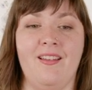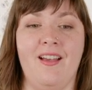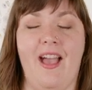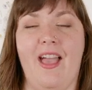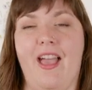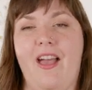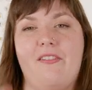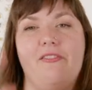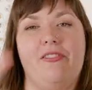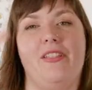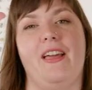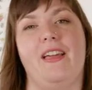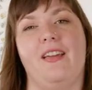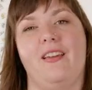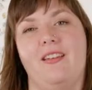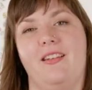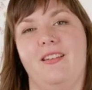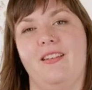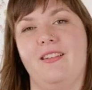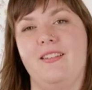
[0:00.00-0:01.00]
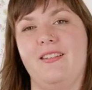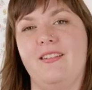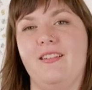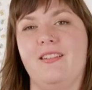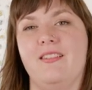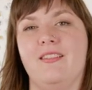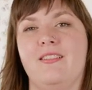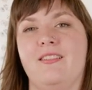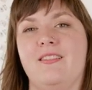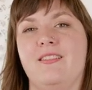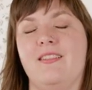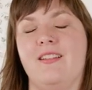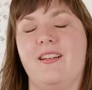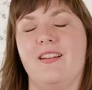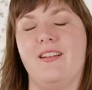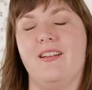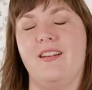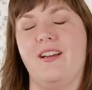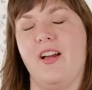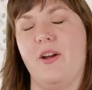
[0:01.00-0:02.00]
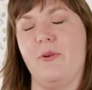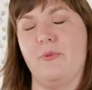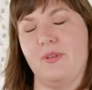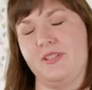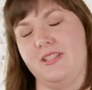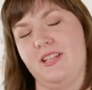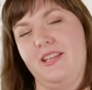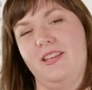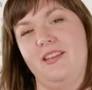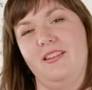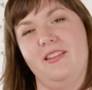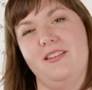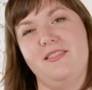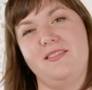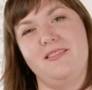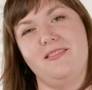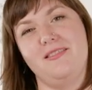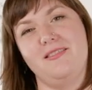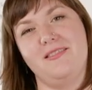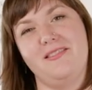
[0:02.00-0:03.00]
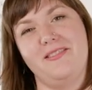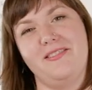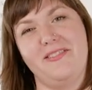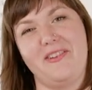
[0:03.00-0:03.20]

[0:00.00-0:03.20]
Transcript: I have like a ridiculous